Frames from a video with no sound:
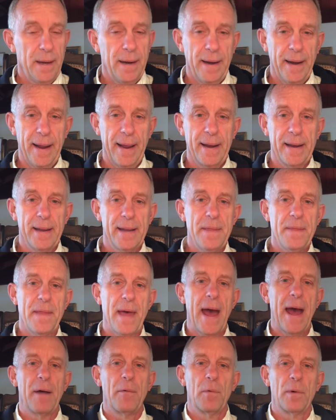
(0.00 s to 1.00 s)
And in
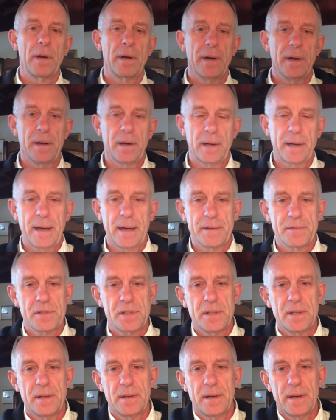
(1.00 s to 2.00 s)
that, we're going to kind of,
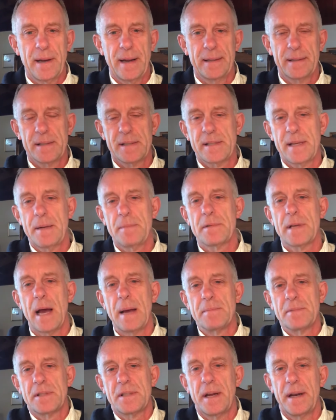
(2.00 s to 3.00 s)
at the same
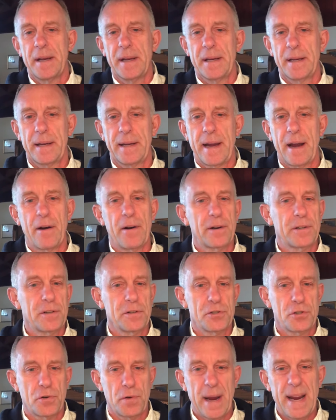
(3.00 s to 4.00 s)
time, study character
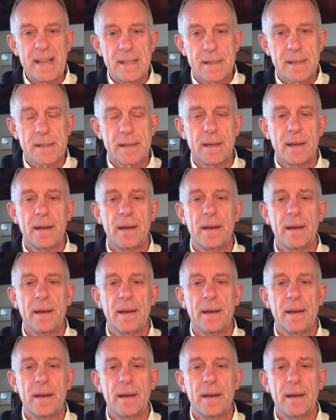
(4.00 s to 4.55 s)
traits,